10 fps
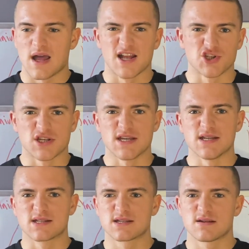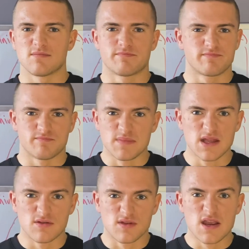injuries,
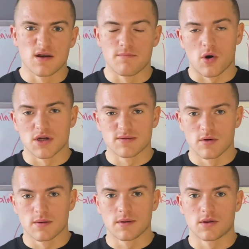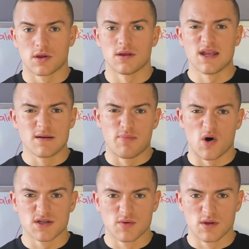near impossible
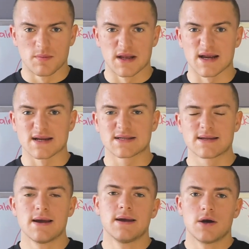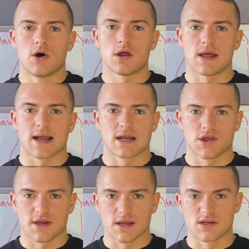to progress. All of that kind of
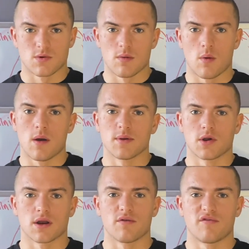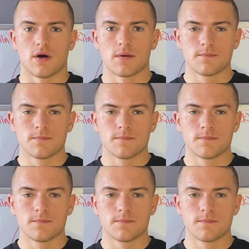thing is what we want to be looking out for.